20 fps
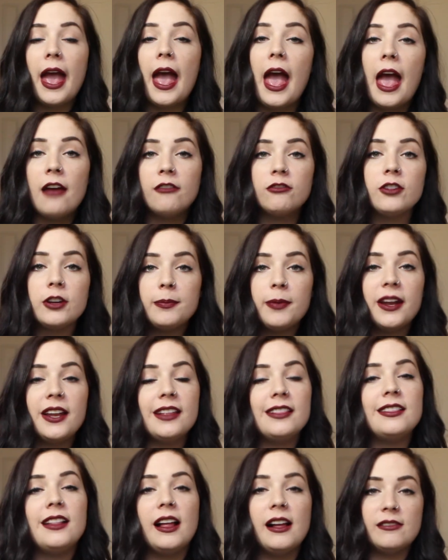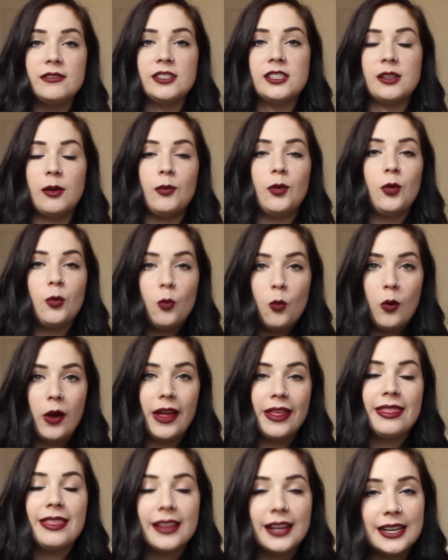Everybody loves someone
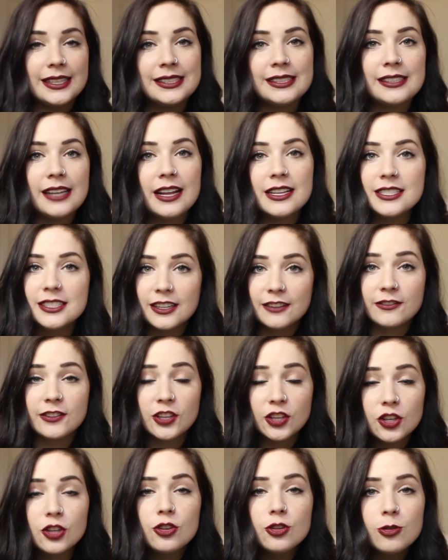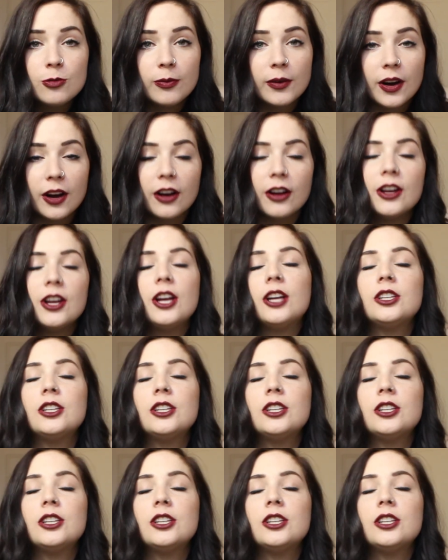with a sense of humor.